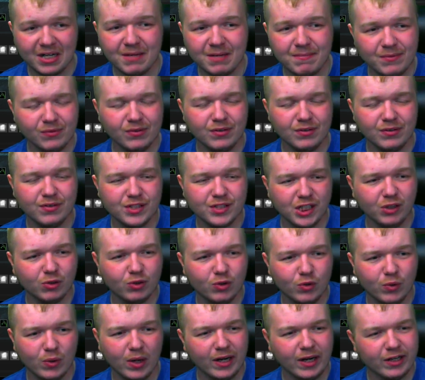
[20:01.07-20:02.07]
be on this channel
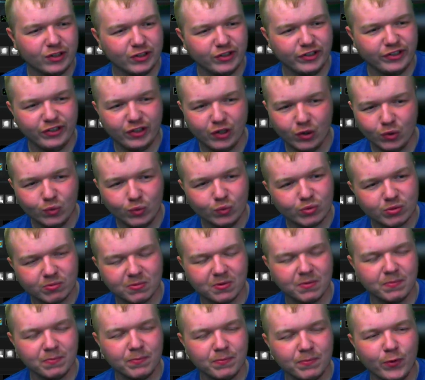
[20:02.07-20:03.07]
too, I don't
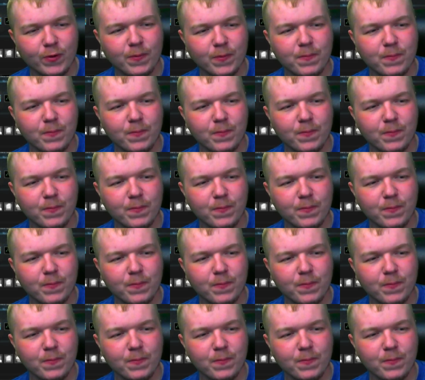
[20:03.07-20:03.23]
remember.